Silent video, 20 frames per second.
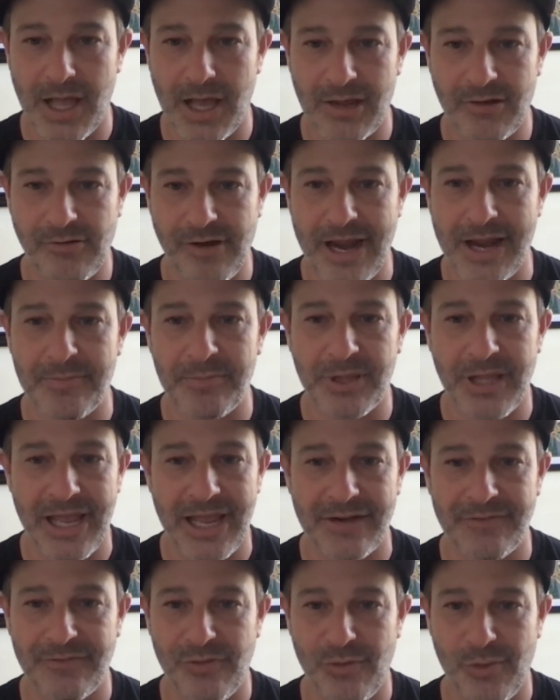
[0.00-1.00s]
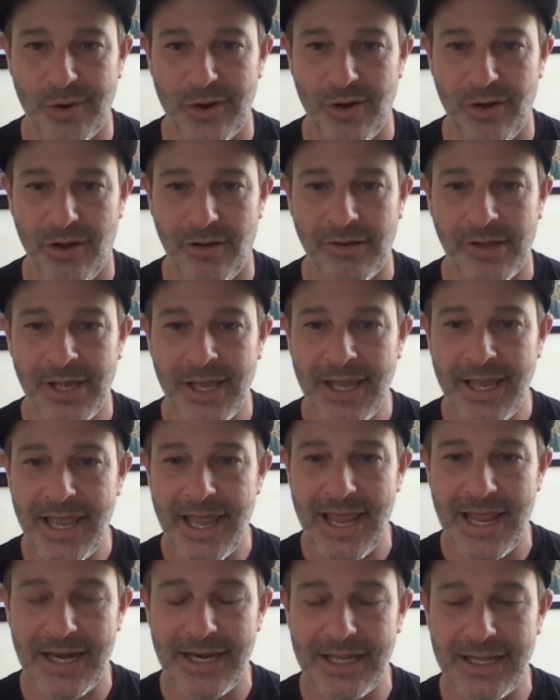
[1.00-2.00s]
grand plan for it all.
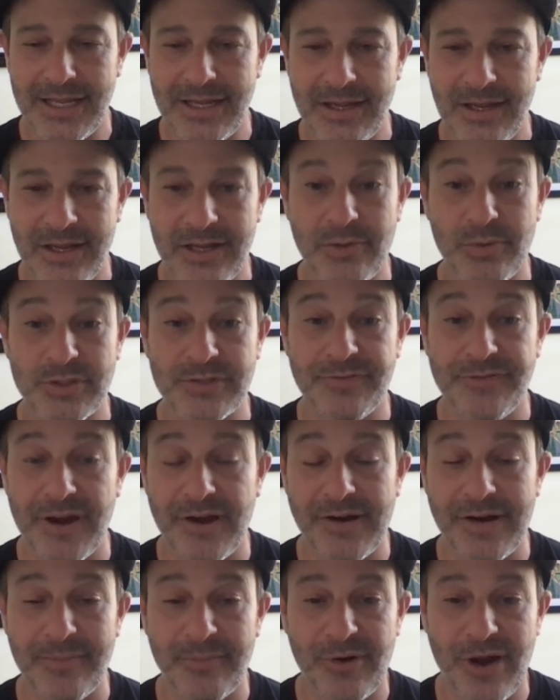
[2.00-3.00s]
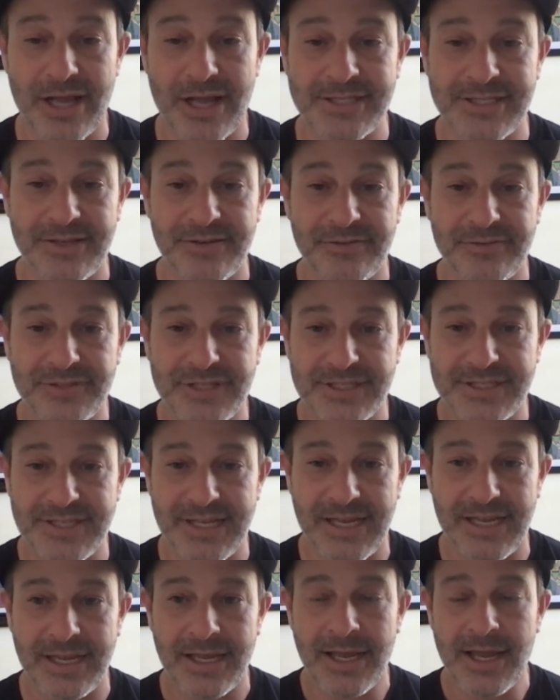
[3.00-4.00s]
And it was very impressive to
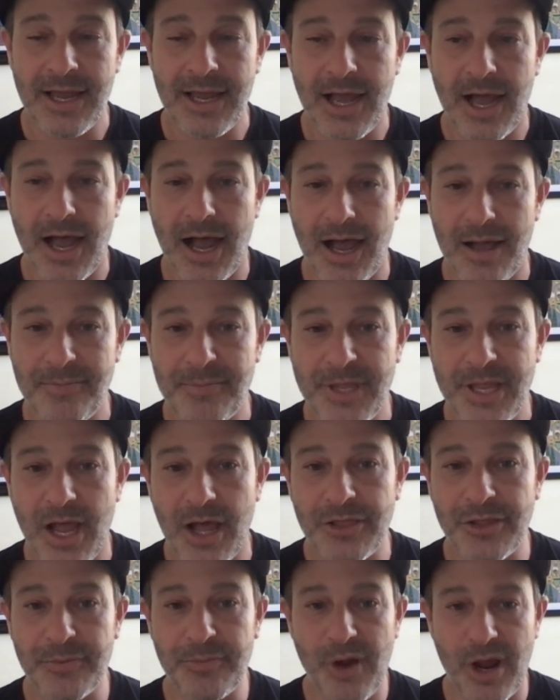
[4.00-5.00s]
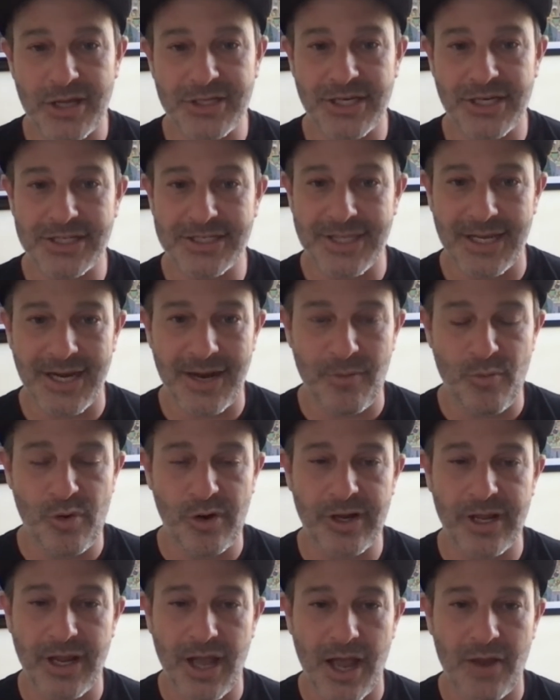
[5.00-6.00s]
see. The other projects that I'm
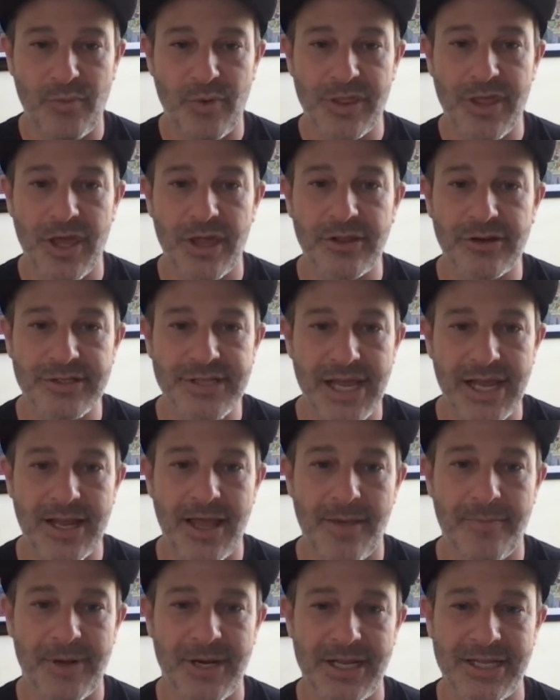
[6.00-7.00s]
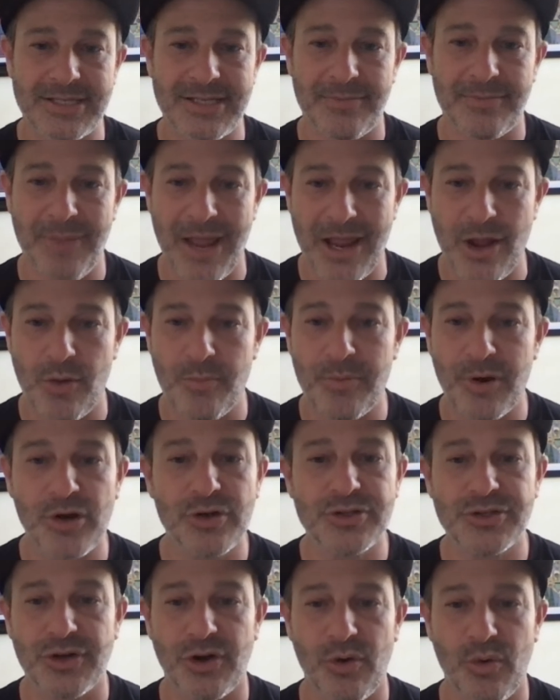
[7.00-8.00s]
working on with other tech companies and my own
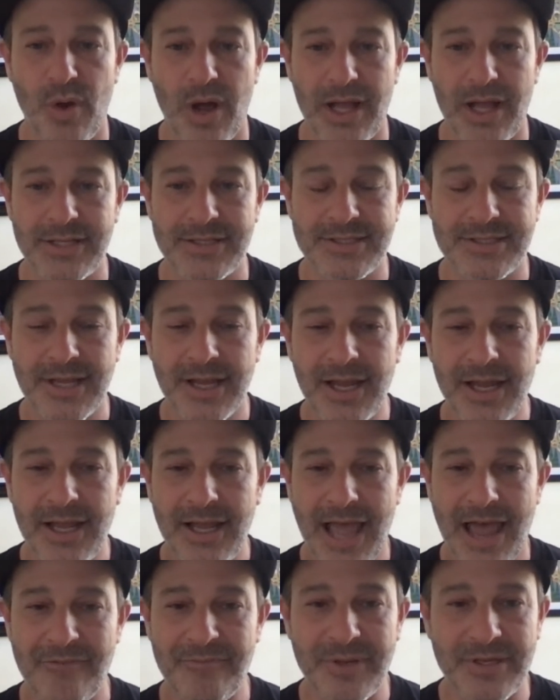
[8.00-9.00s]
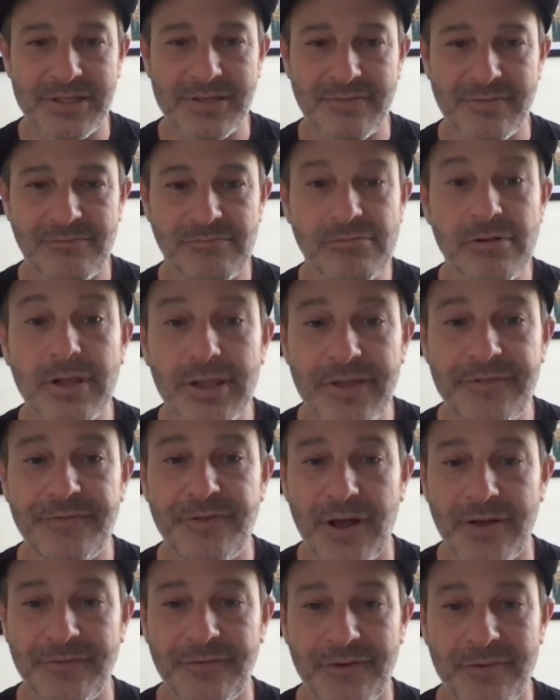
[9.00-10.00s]
personal ones have been really
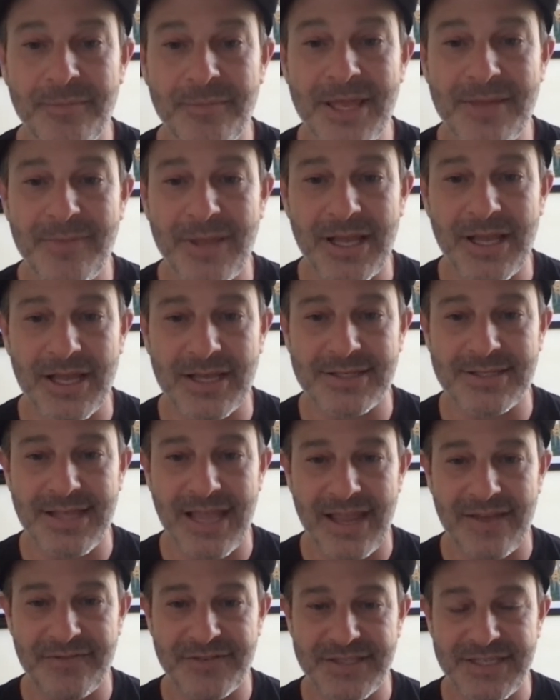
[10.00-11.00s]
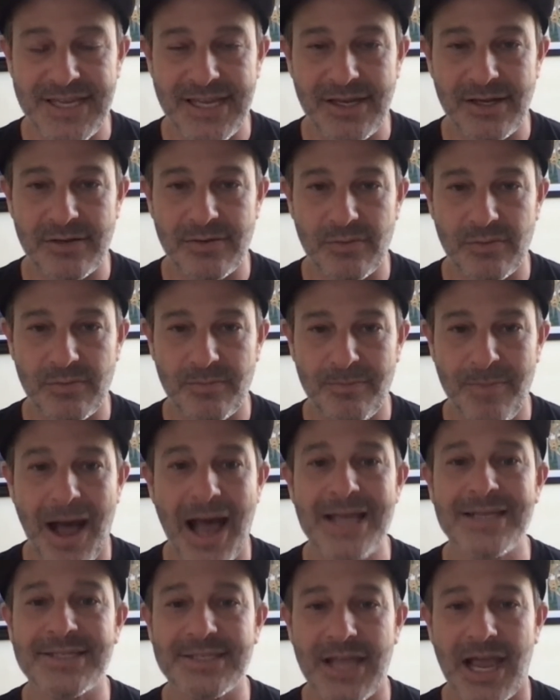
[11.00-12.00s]
fun for me, because they've seen
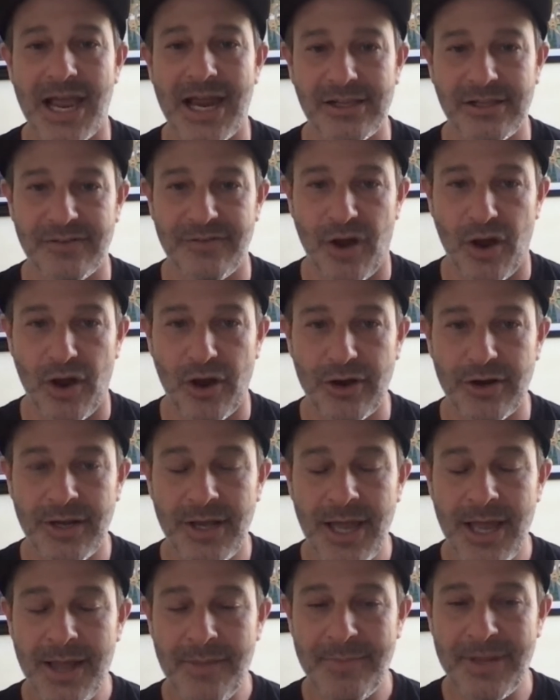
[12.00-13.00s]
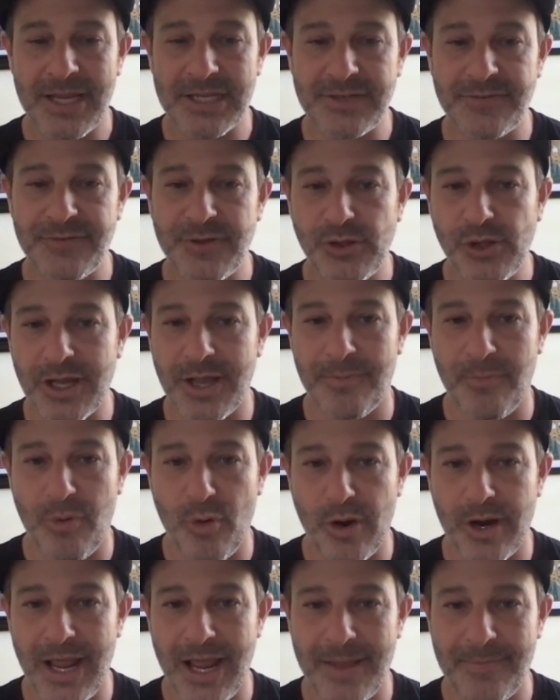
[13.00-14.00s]
my style of art. Because if you look at
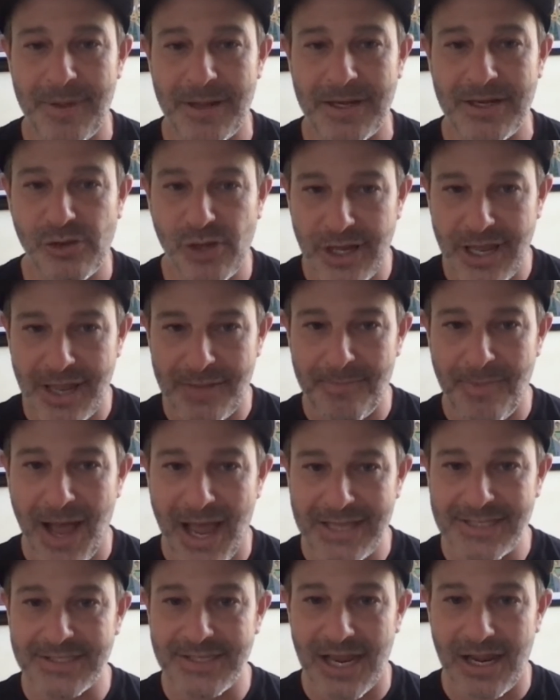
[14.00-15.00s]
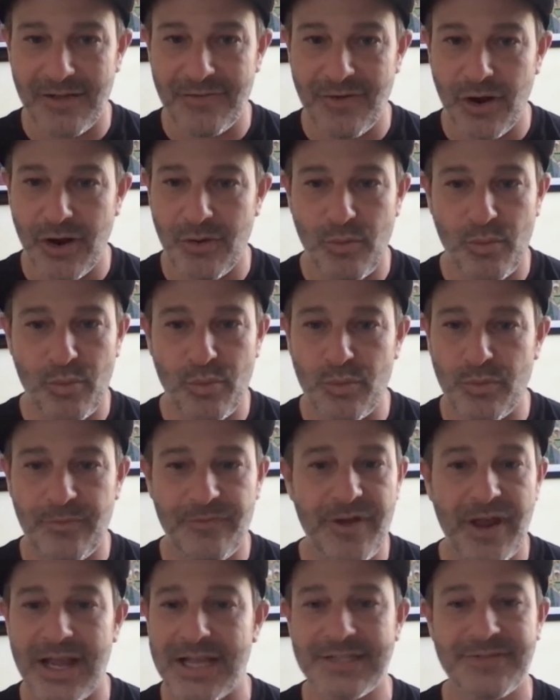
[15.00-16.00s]
Bored Ape and you look at my style of art,
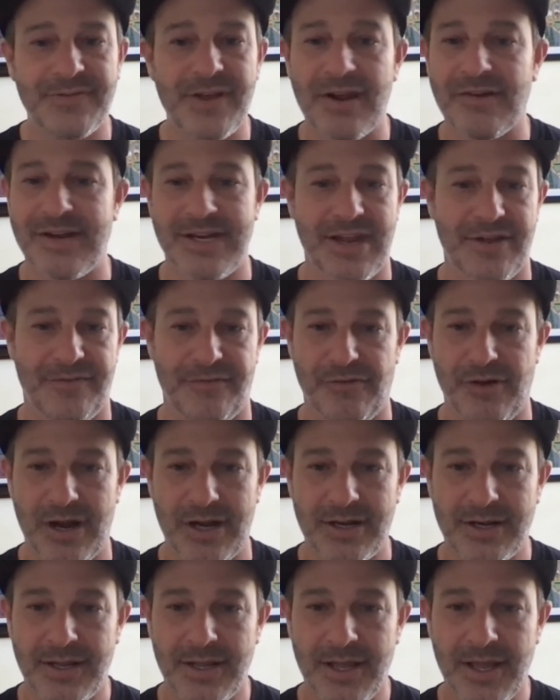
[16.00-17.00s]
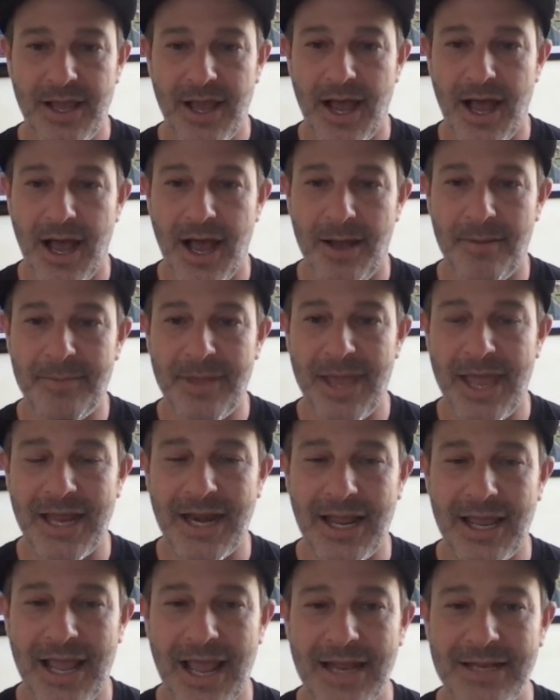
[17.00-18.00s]
it's very different.
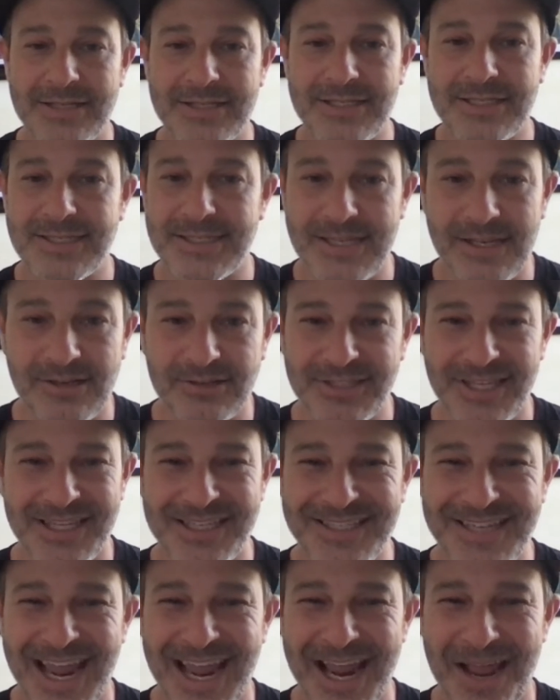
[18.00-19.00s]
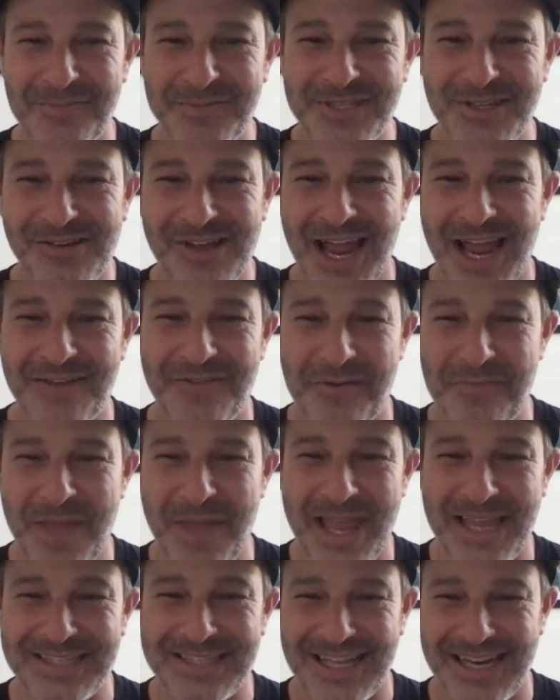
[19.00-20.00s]
And still to this day, I'm still kind of
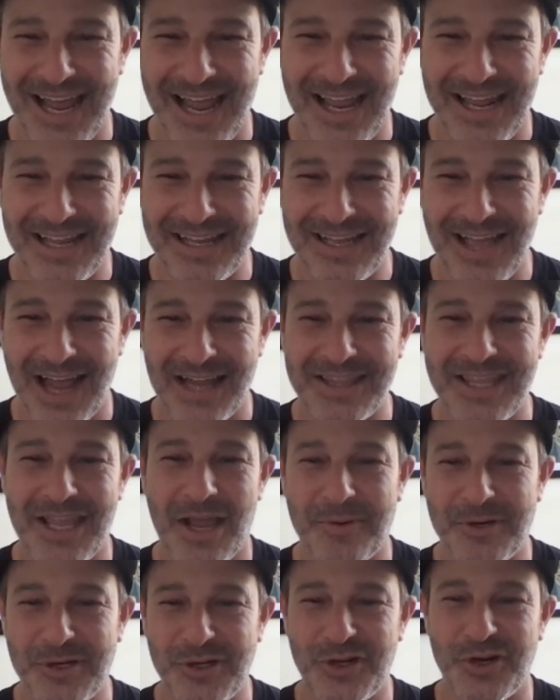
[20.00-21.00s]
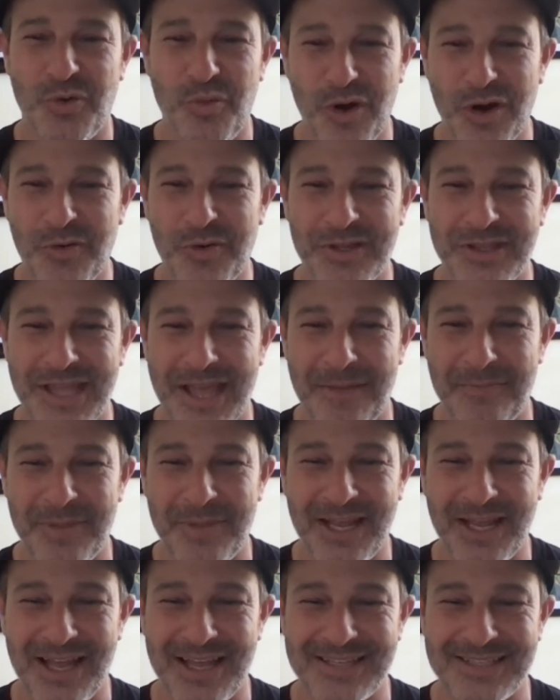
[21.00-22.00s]
amazed that I got the opportunity to work with them,
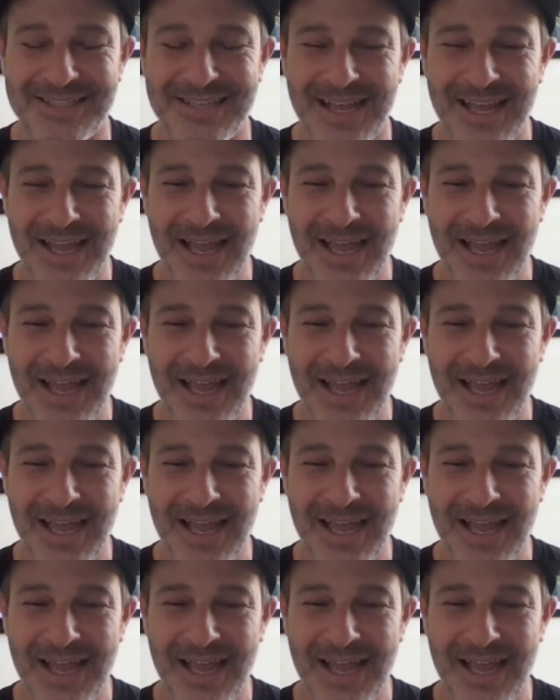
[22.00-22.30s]
because